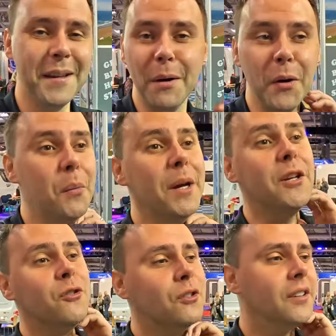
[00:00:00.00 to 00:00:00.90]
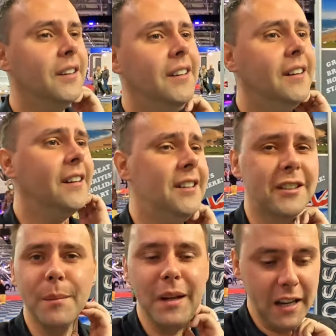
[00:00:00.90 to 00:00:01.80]
then by all means
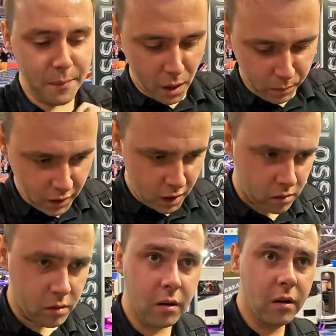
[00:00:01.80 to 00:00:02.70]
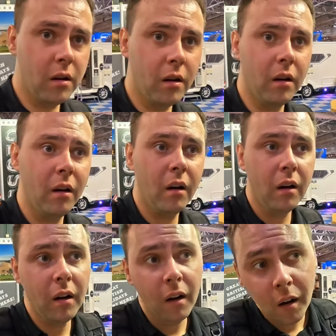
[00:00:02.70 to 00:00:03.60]
send me an email below.
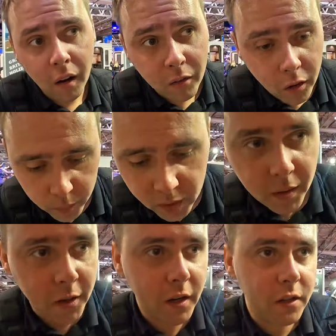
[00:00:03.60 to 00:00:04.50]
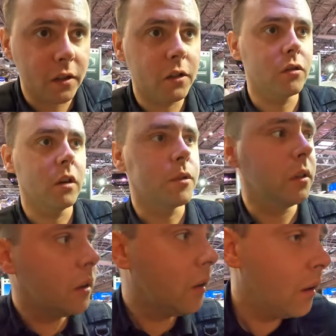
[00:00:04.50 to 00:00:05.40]
I've got my email address in the
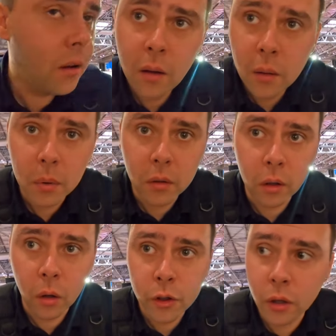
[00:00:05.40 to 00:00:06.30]
description. Bit of a long